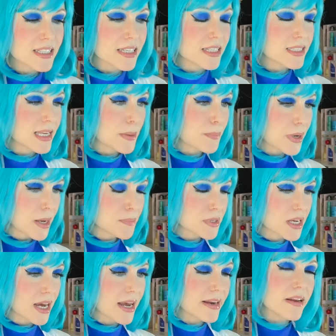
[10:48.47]
It is a
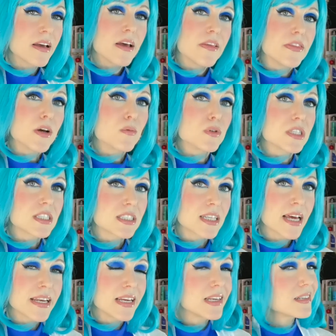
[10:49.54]
peptide that was
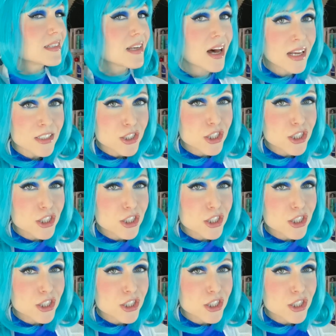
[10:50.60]
studied not